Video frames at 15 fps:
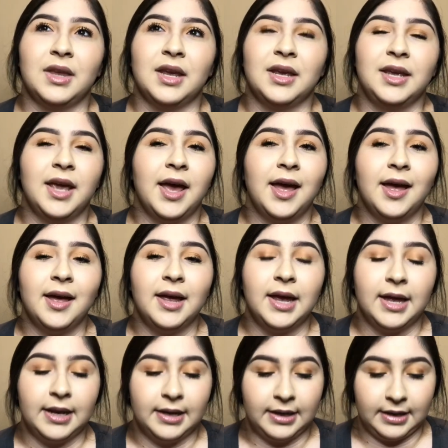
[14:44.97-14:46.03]
yeah.
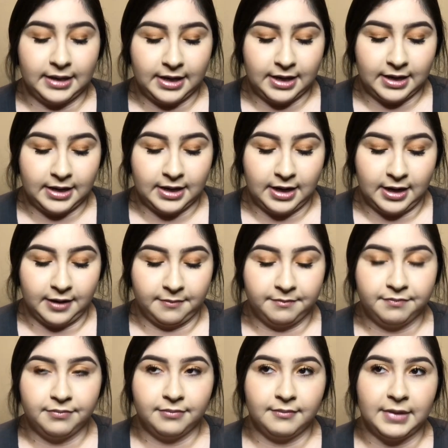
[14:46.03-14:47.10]
And then
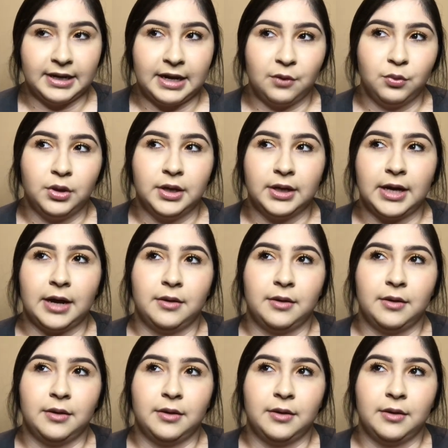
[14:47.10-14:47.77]
my dad would